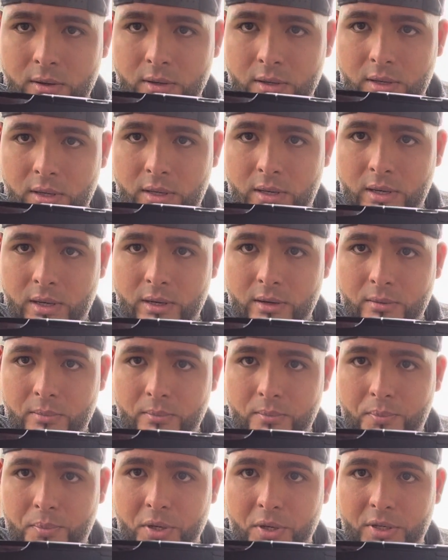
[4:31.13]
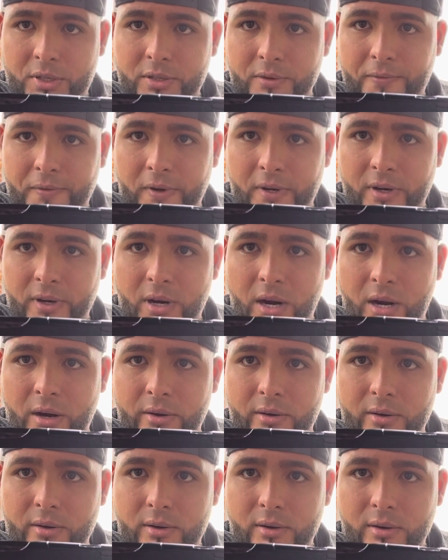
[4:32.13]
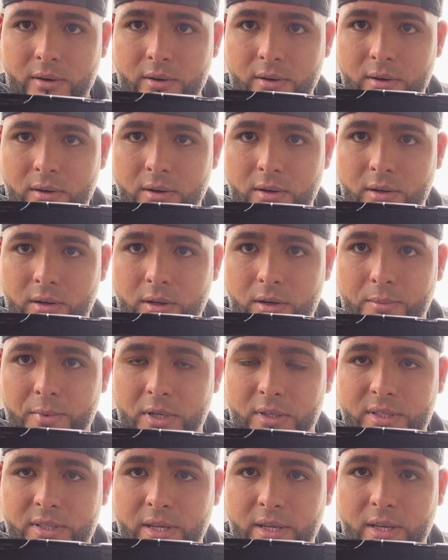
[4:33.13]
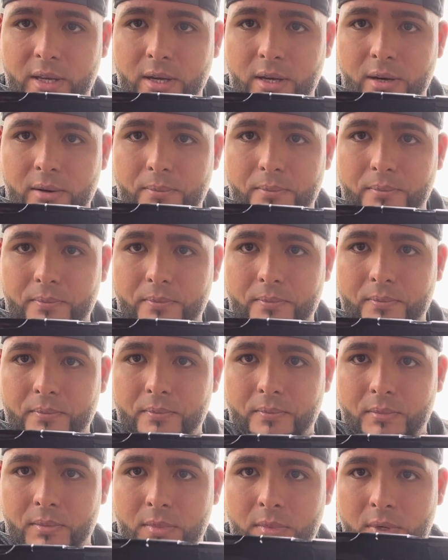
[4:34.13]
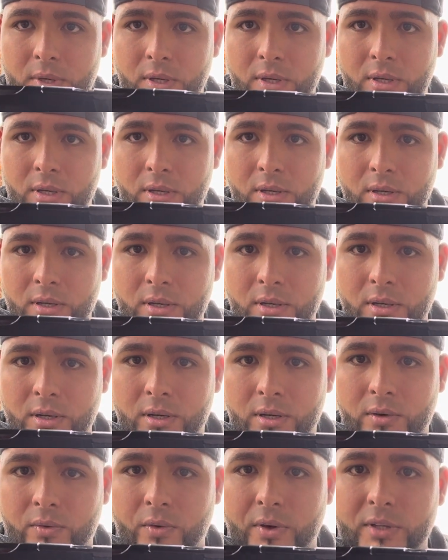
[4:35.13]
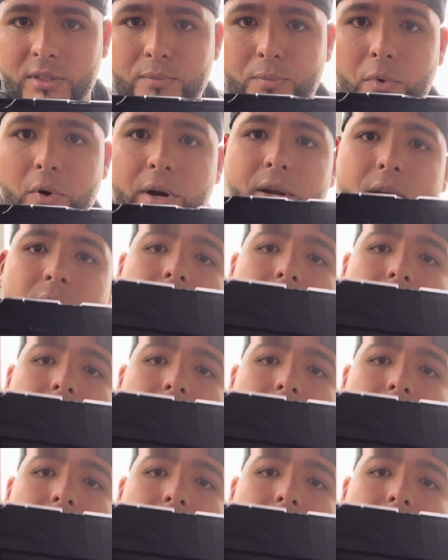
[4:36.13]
It kind of puts your finger out, a little bit of take up, crisp break.